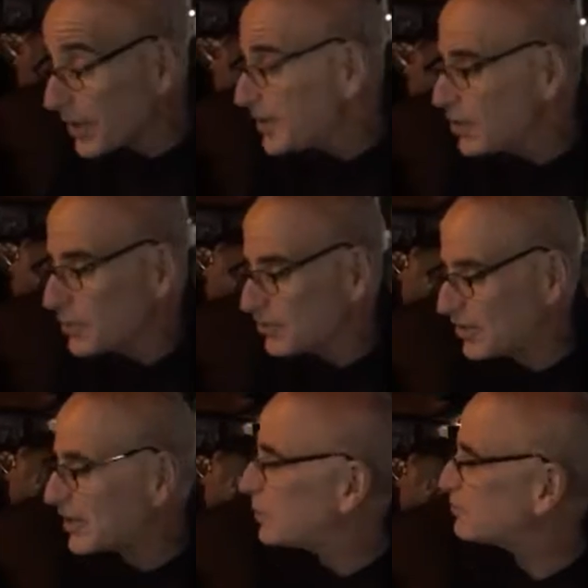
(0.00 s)
they knew was
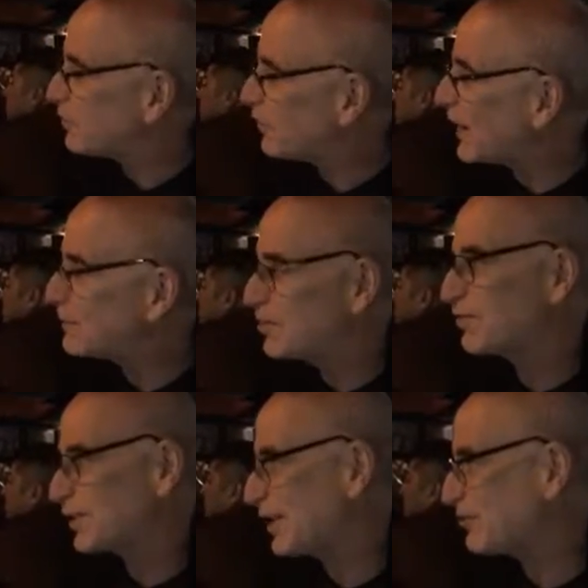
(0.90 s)
that there was a family
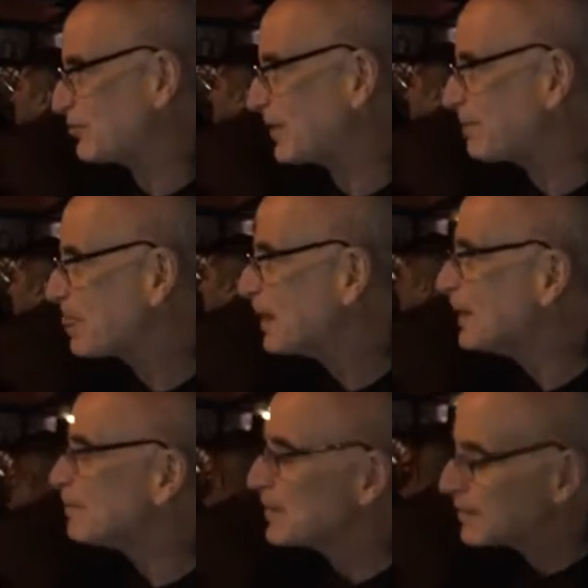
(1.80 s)
tradition.
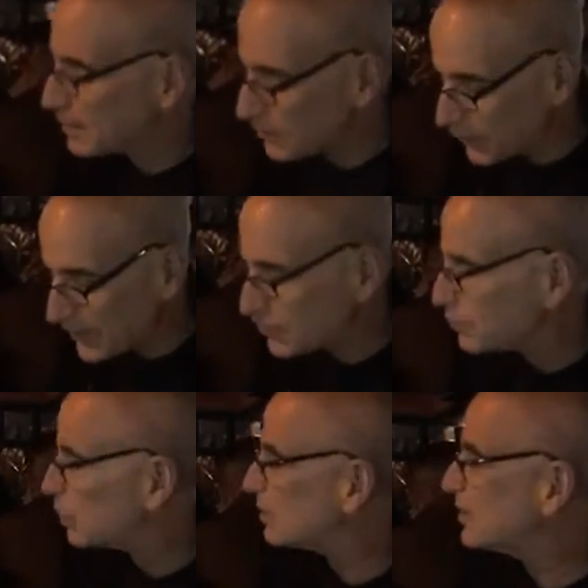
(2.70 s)

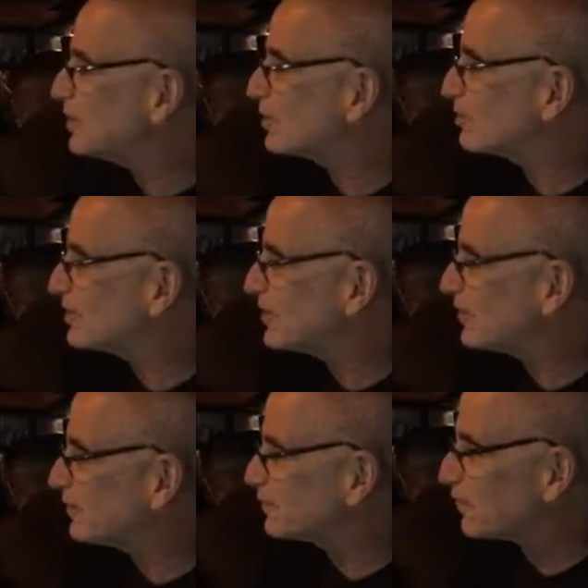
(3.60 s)
Finish working early
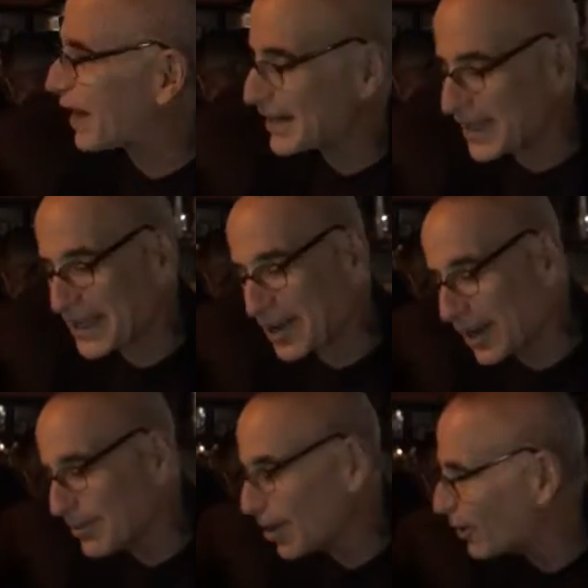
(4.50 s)
on Friday,
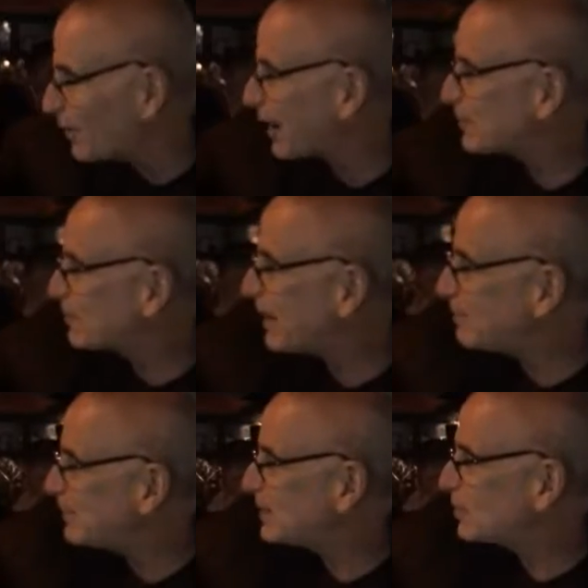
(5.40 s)
come home, have a
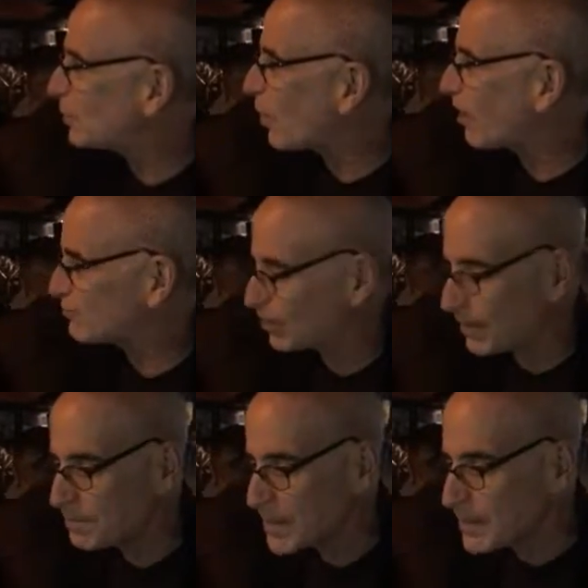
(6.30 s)
great meal, wash
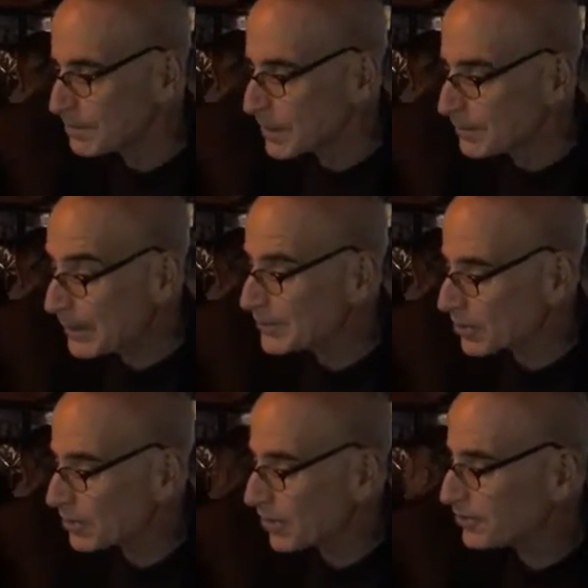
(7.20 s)
up. People
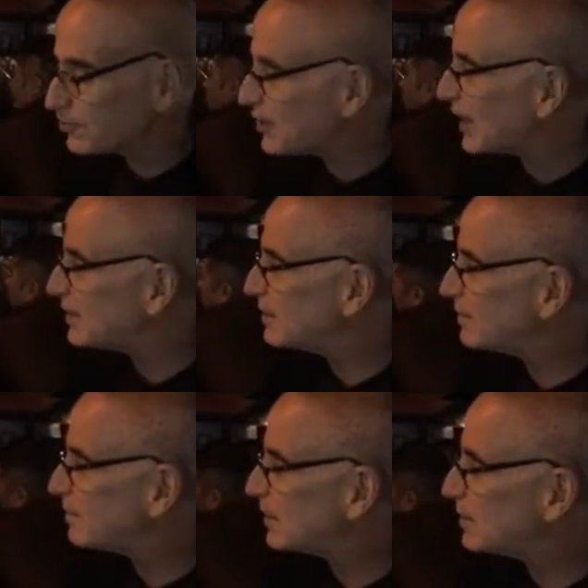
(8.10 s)
don't understand
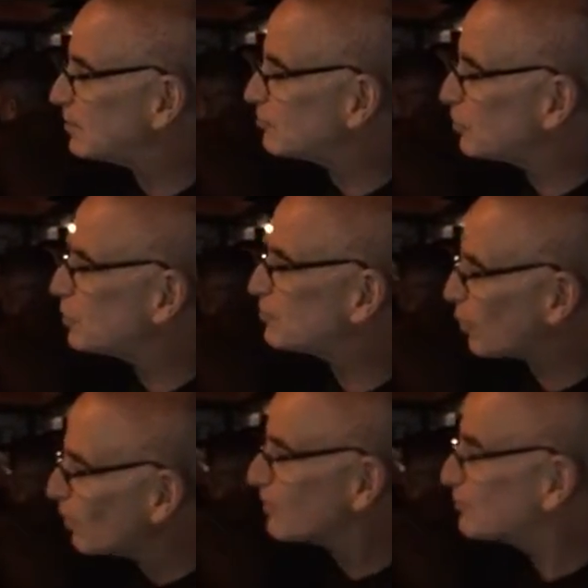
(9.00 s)
the Jewish
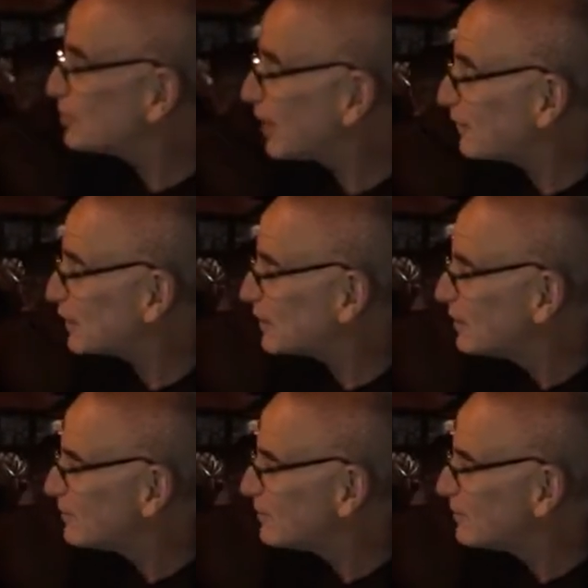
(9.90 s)
origin of it.